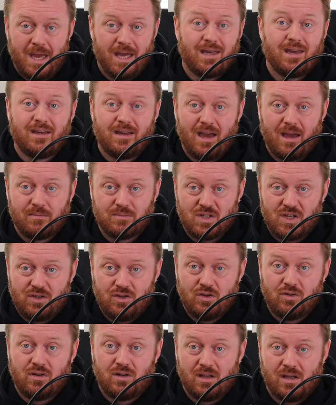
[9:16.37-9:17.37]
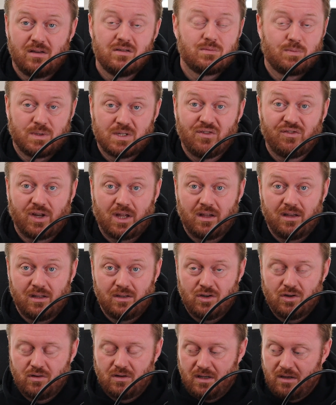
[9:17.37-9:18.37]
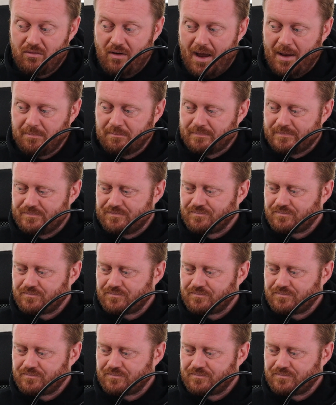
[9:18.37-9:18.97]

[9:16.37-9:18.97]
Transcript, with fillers: Making games in Unity, specifically in Unity, right?